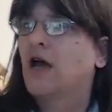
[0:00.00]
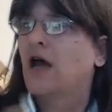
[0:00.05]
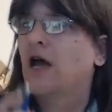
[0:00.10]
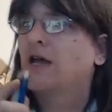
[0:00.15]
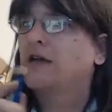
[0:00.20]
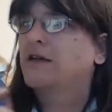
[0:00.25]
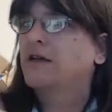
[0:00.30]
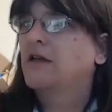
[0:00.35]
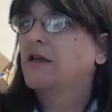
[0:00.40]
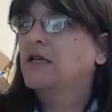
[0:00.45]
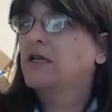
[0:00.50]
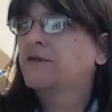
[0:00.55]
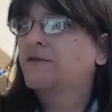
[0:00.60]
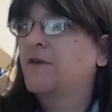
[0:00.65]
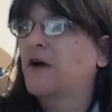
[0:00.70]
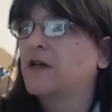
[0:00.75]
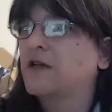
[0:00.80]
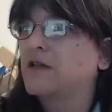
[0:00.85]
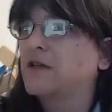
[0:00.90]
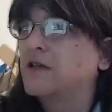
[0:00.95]
And it's
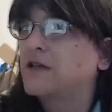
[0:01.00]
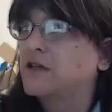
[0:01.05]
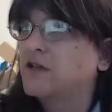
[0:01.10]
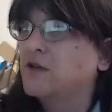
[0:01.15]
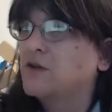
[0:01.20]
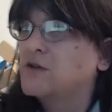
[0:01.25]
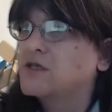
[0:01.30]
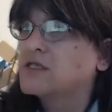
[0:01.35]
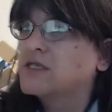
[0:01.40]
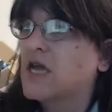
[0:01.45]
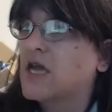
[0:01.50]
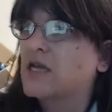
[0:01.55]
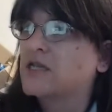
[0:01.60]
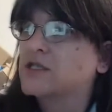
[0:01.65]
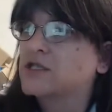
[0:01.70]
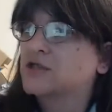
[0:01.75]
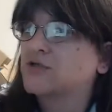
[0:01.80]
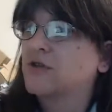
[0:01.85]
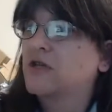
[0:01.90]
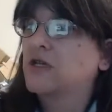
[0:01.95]
funny that you
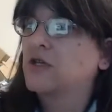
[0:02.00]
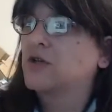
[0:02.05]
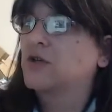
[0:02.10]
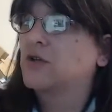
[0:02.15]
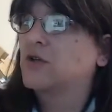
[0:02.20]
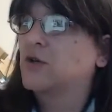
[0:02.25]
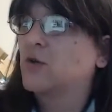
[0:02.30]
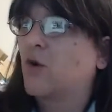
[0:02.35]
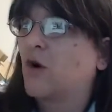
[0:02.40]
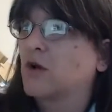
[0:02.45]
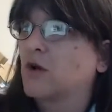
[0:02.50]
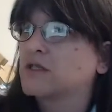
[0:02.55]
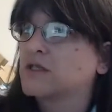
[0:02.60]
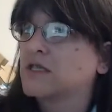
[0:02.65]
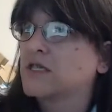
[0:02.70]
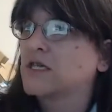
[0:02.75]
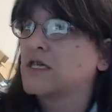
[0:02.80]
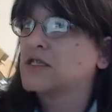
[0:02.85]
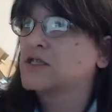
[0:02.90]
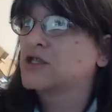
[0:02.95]
saying Street Hawk
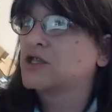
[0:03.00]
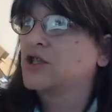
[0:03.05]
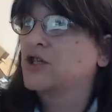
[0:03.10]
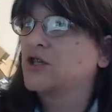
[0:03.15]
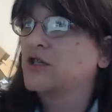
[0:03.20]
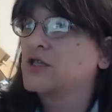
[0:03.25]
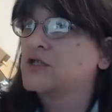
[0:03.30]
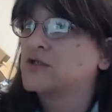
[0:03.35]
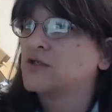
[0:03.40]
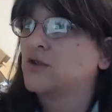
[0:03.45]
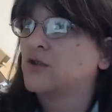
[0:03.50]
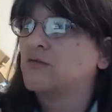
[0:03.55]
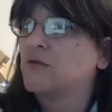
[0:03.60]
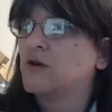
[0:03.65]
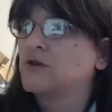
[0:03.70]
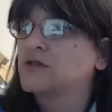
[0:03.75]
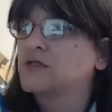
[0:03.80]
quality is good, it's almost